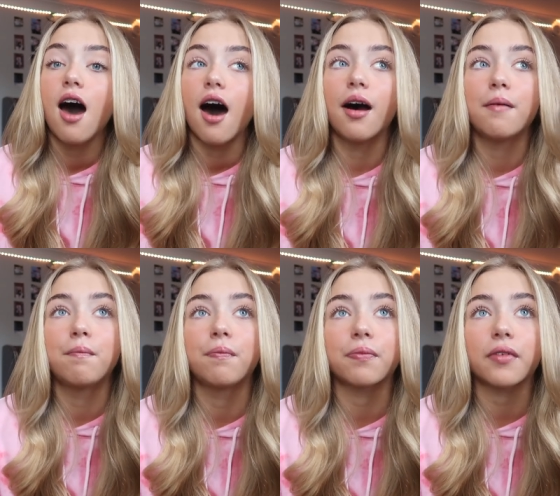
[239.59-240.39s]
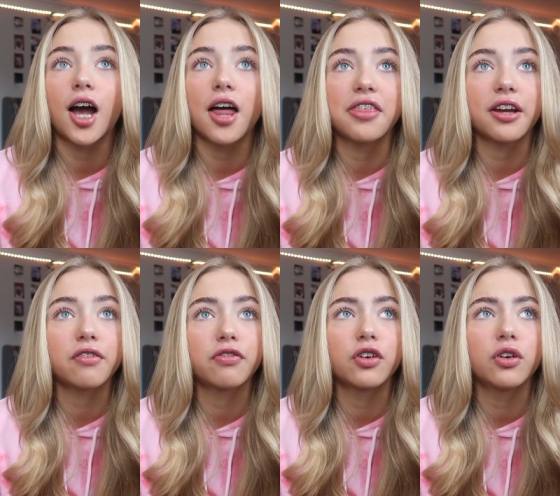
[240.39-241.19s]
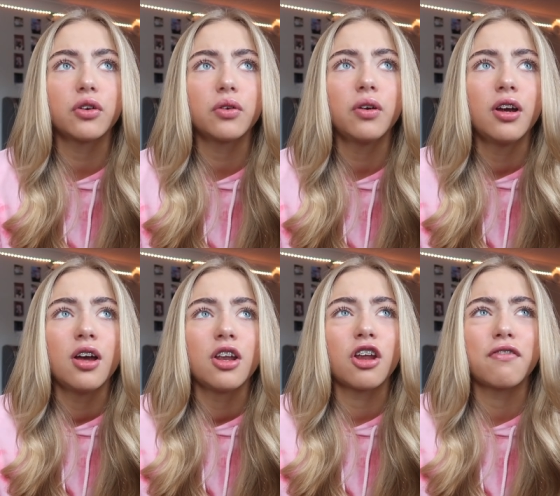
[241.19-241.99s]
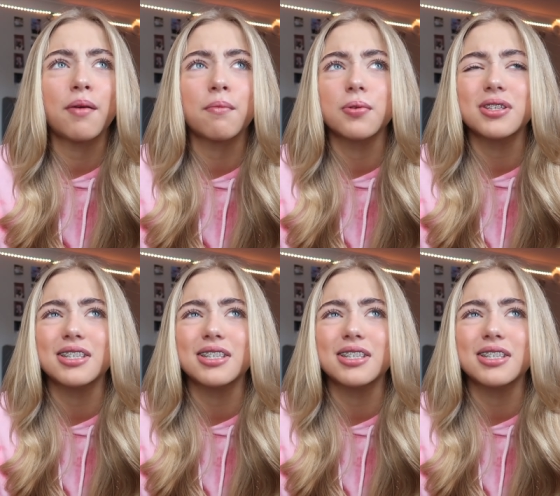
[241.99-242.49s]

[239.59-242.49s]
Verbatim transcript: Um, I think through November and